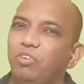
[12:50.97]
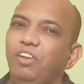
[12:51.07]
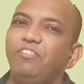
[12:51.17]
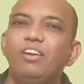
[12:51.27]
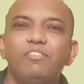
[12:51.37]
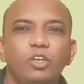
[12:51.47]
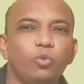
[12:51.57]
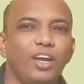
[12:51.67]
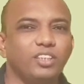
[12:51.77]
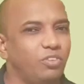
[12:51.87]
So
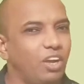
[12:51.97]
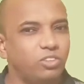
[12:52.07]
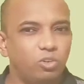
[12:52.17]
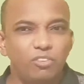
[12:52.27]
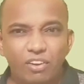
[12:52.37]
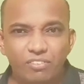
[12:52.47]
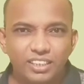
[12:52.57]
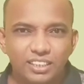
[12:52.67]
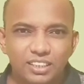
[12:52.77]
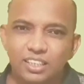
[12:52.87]
75 into x, we have
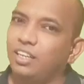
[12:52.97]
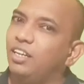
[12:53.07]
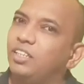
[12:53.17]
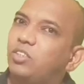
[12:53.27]
75x.